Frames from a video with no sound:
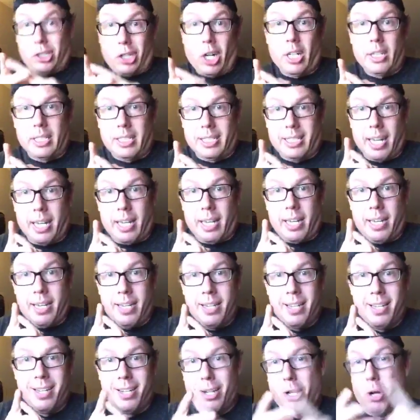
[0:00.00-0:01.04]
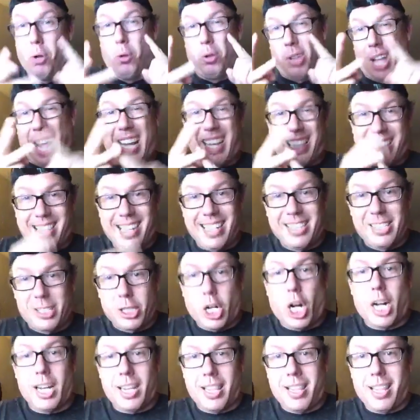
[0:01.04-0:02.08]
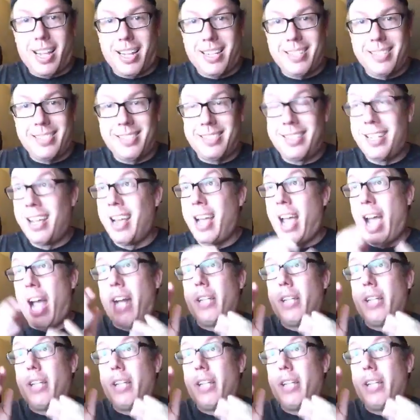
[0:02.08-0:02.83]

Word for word: certain city who like these certain things